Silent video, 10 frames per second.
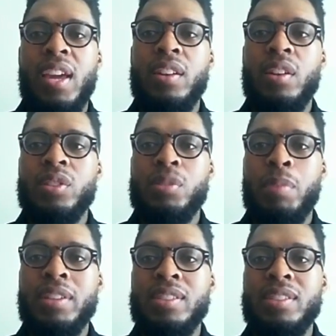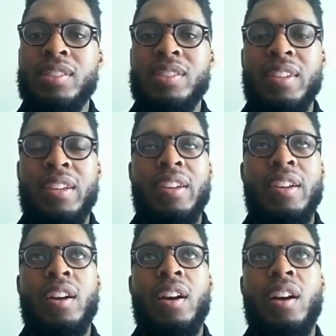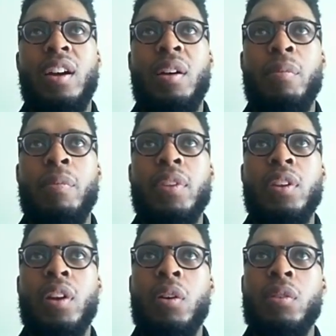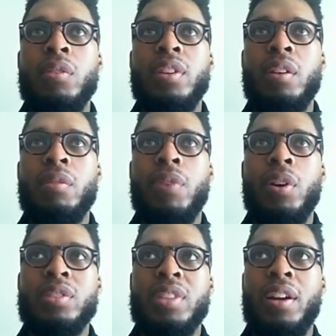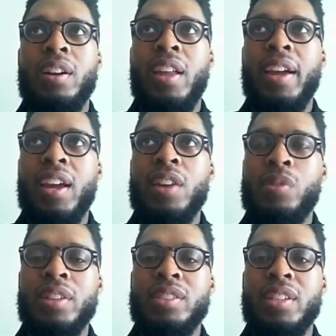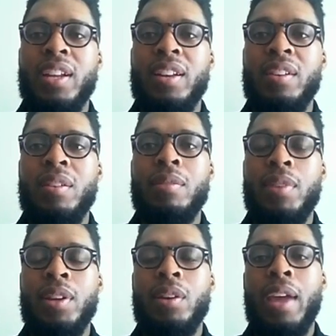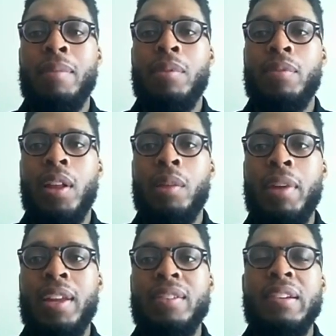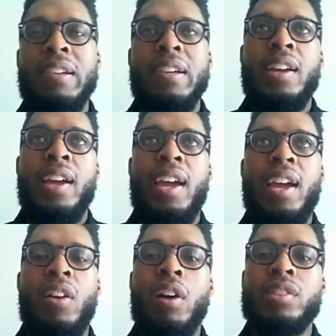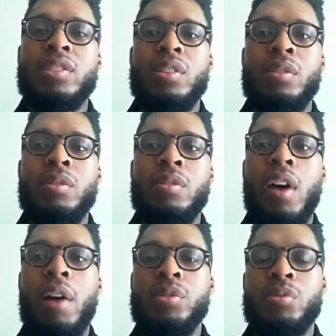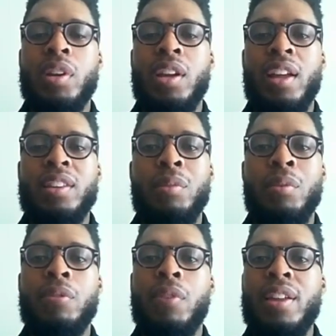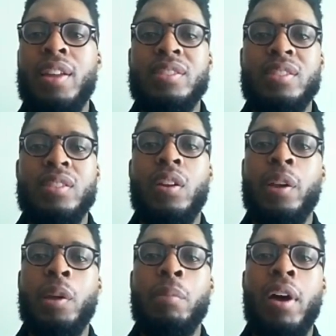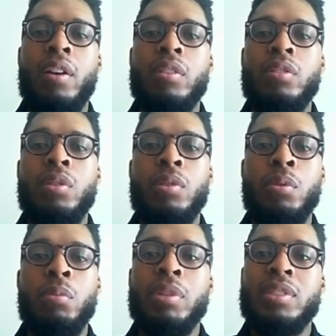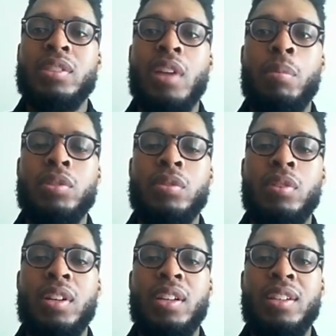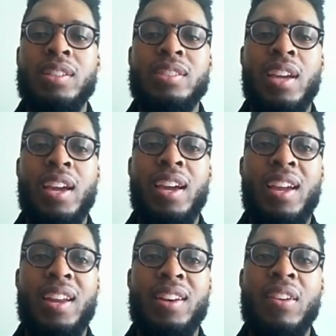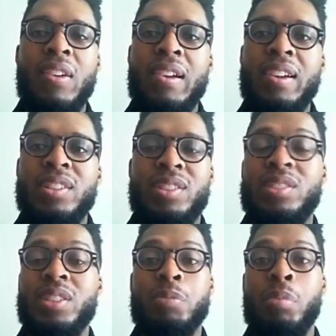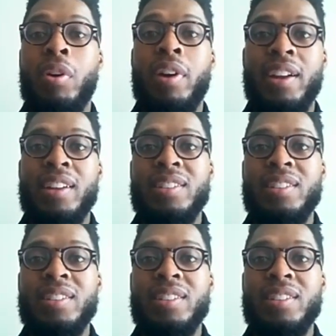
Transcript: in those spaces. Young folks that are like interested in video game development. And also, I was reconnecting with friends, learning about new business opportunities, and just exploring,